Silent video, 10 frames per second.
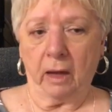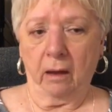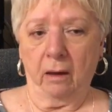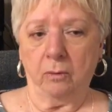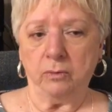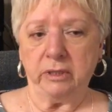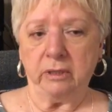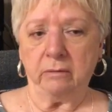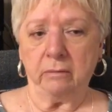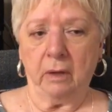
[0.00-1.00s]
oh
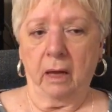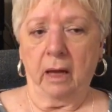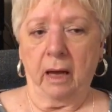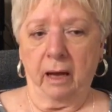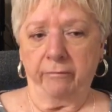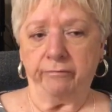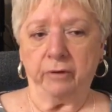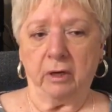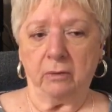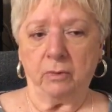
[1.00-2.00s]
dear, I've
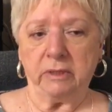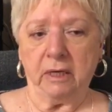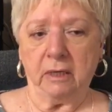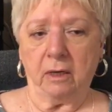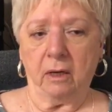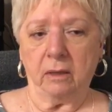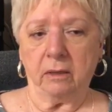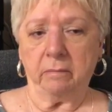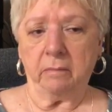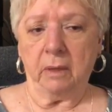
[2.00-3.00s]
forgotten what they call them.